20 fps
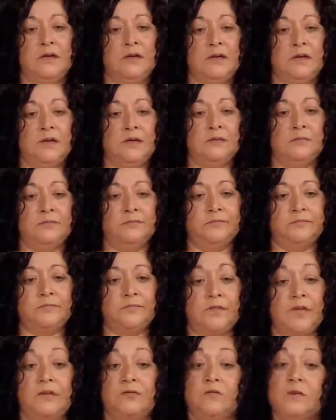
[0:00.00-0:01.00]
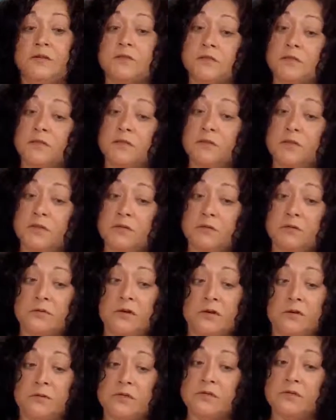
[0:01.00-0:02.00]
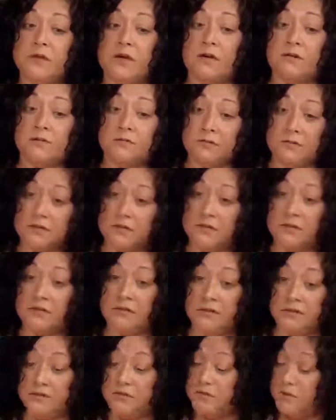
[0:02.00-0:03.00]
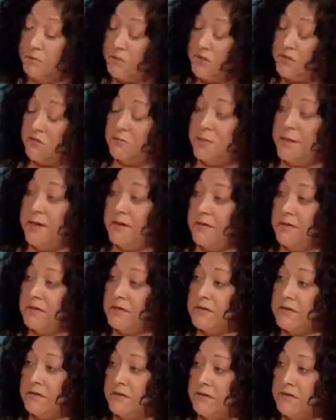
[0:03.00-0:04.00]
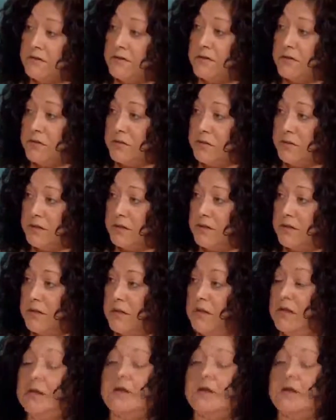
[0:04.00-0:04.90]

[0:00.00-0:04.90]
Unfortunately, we don't always have large numbers of parents in our district.